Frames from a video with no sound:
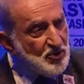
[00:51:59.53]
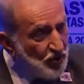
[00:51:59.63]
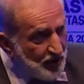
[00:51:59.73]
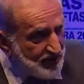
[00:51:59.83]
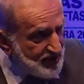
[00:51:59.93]

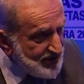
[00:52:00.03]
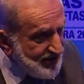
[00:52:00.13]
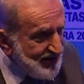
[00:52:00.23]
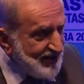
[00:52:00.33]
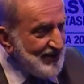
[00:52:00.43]
coins.
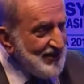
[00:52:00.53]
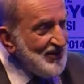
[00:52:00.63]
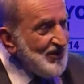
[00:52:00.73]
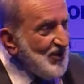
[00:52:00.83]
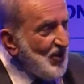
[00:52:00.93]

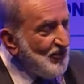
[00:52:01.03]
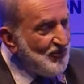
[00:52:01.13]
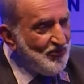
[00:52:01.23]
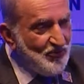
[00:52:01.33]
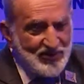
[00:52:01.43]

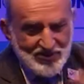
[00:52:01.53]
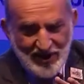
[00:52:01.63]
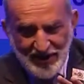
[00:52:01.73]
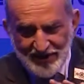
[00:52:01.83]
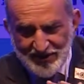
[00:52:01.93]
Of one
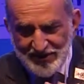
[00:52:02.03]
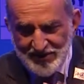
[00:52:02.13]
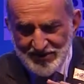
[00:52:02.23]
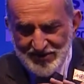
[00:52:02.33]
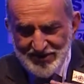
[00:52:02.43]
side
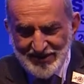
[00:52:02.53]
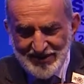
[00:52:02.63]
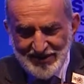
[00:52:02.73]
is